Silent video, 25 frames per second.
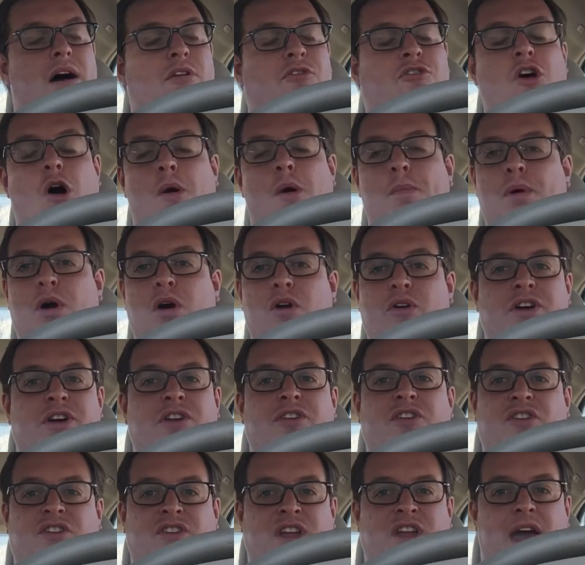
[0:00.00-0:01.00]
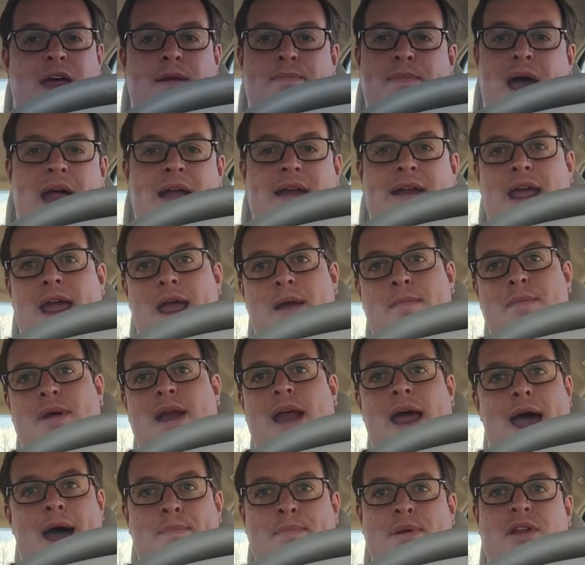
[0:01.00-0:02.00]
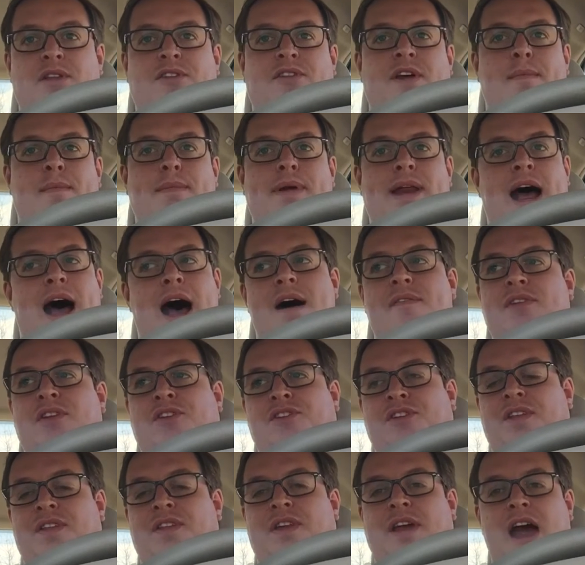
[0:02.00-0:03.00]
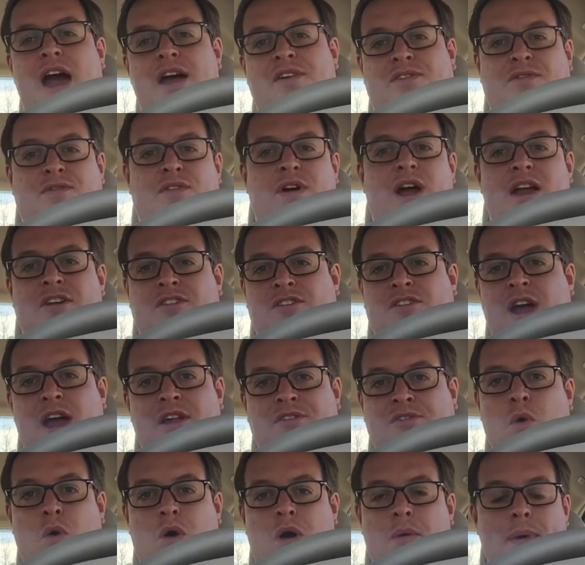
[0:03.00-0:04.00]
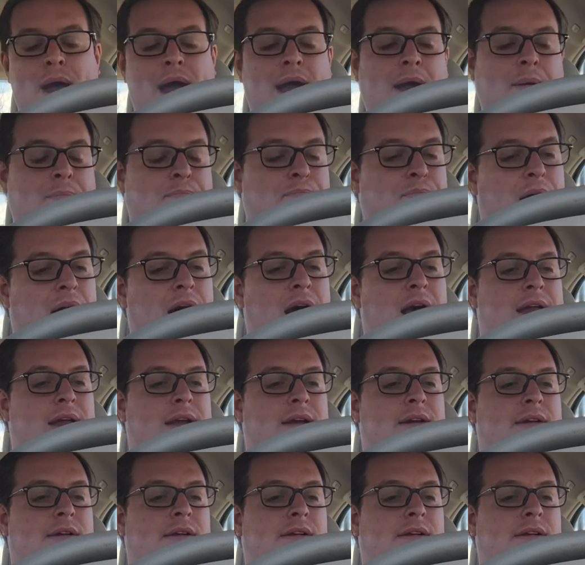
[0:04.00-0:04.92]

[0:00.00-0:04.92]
Joe Burrow could have just had a bad game. It happens. I mean, obviously the guy's the franchise quarterback, but